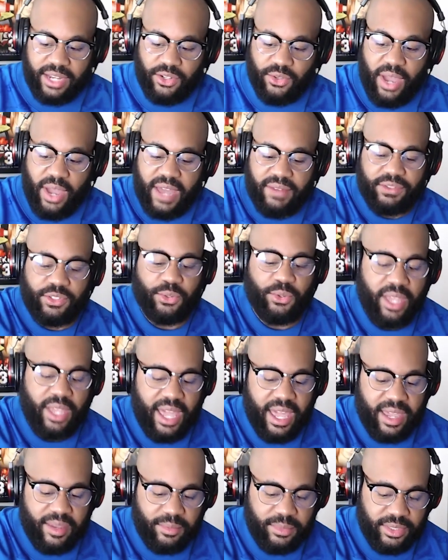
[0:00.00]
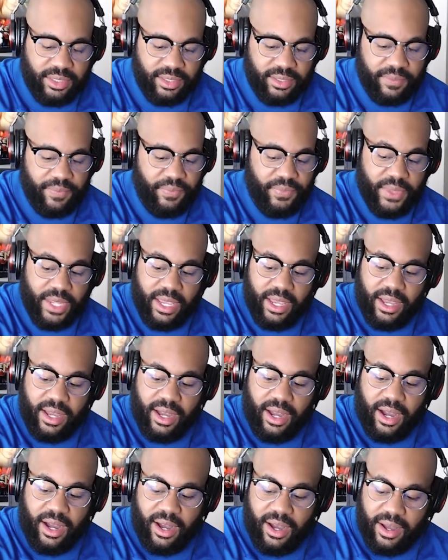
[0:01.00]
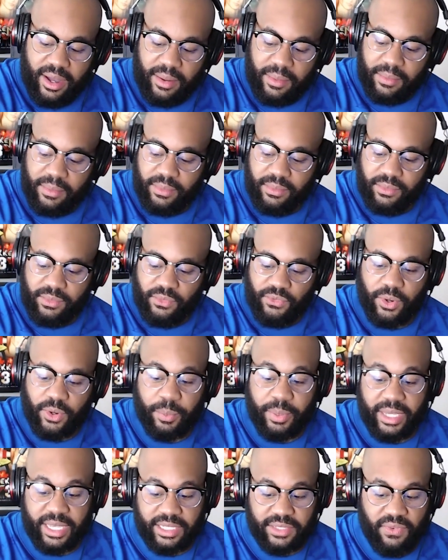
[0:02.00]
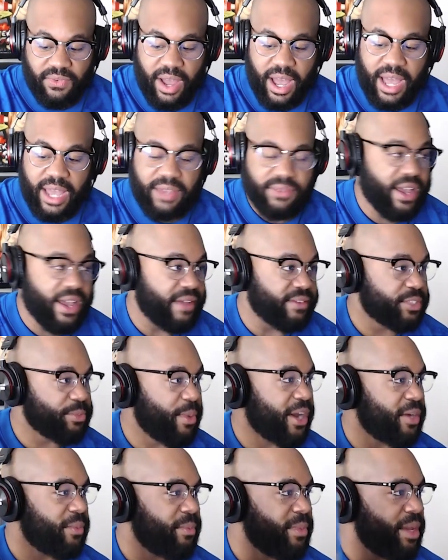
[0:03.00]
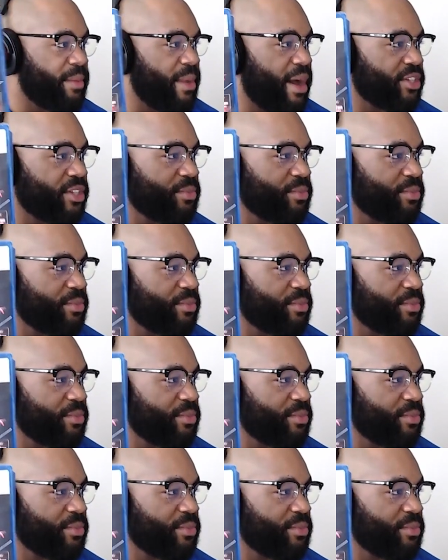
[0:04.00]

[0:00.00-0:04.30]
have 2 games for PS5. I have Spider-Man Miles